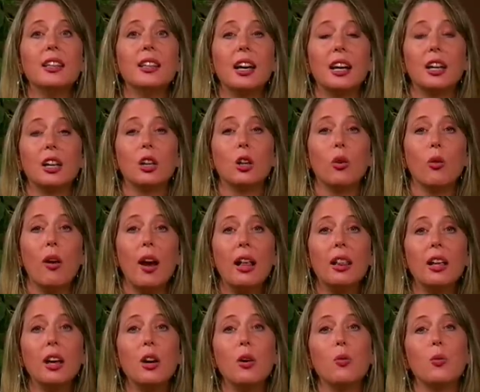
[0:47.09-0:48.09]
that
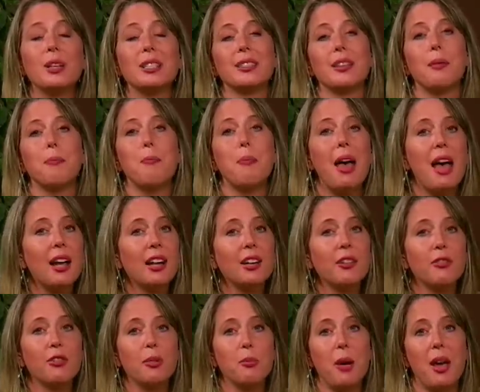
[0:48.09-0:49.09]
chlorella was the
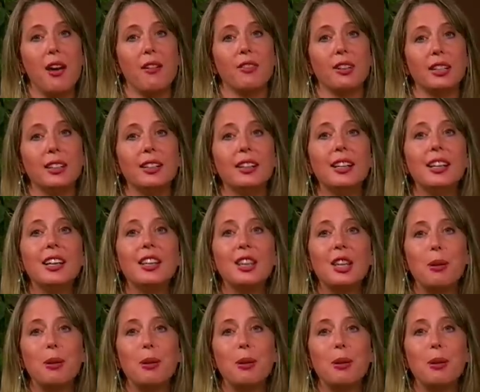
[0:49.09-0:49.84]
manna from heaven